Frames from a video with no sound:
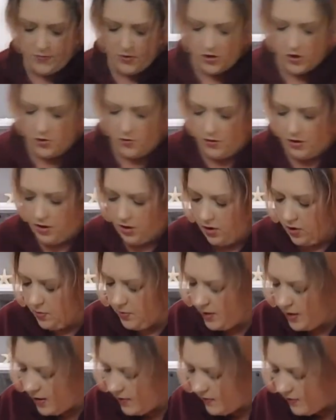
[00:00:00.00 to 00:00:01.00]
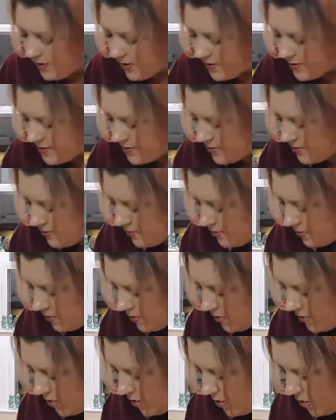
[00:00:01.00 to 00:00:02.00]
Do a little bit of this
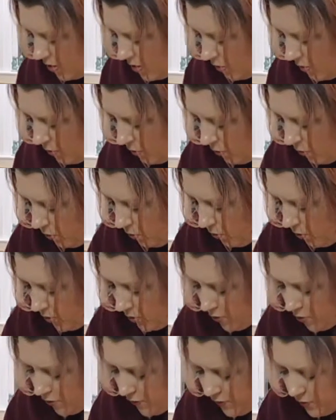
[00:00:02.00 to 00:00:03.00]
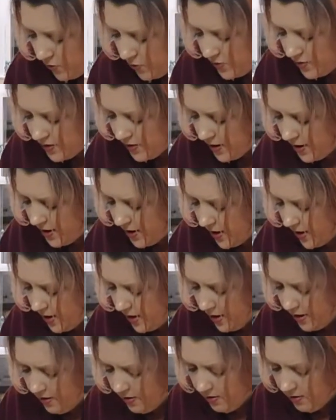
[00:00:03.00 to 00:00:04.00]
wonderful
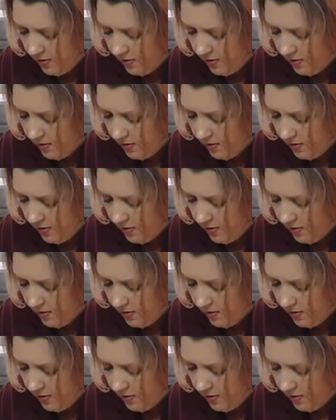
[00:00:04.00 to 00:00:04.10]
ziki.